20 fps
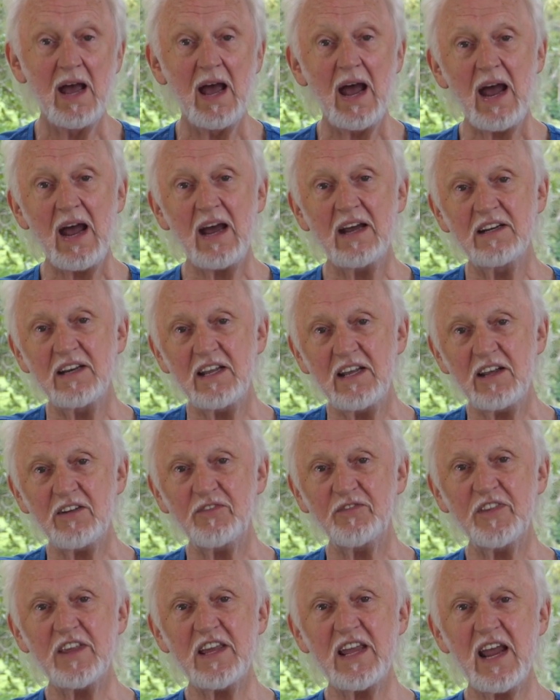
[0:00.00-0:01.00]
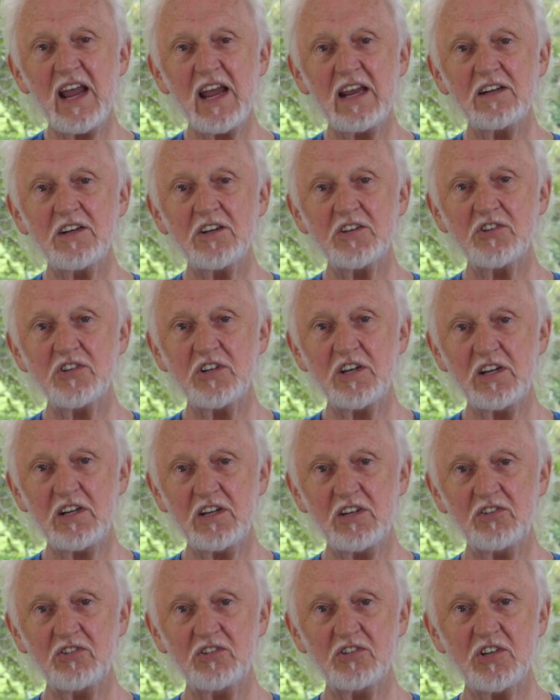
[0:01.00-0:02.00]
And if the energy
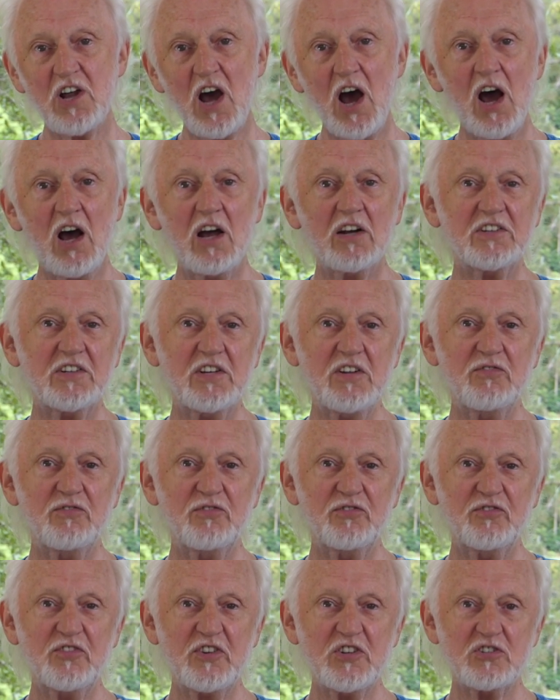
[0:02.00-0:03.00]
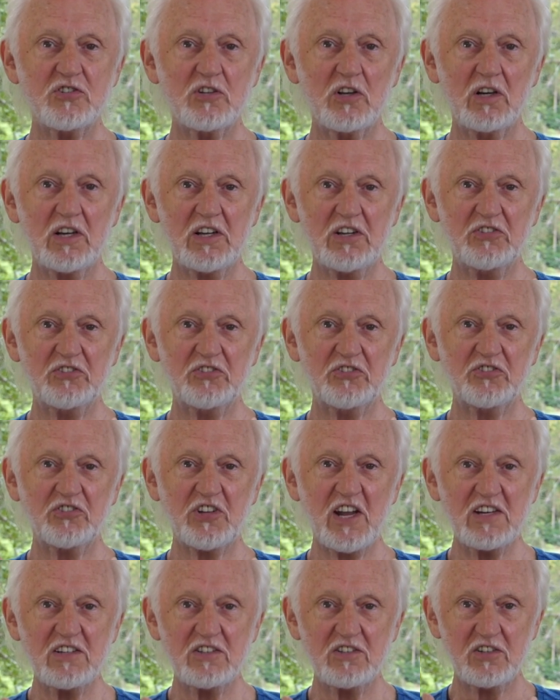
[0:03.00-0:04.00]
isn't artificially
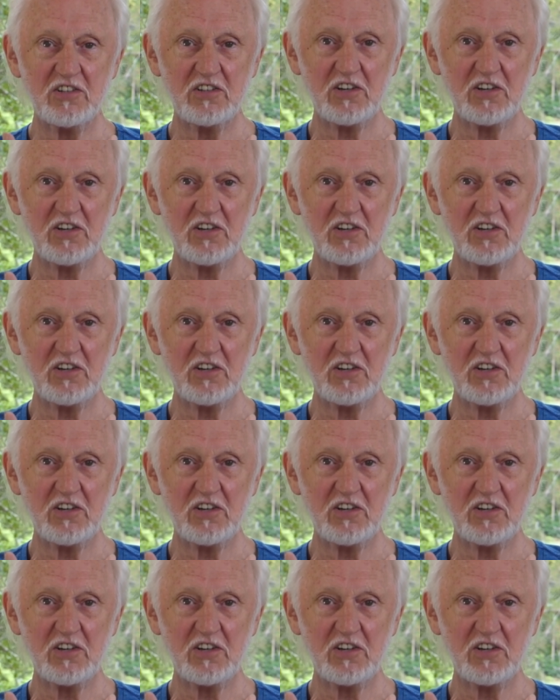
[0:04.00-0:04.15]
centered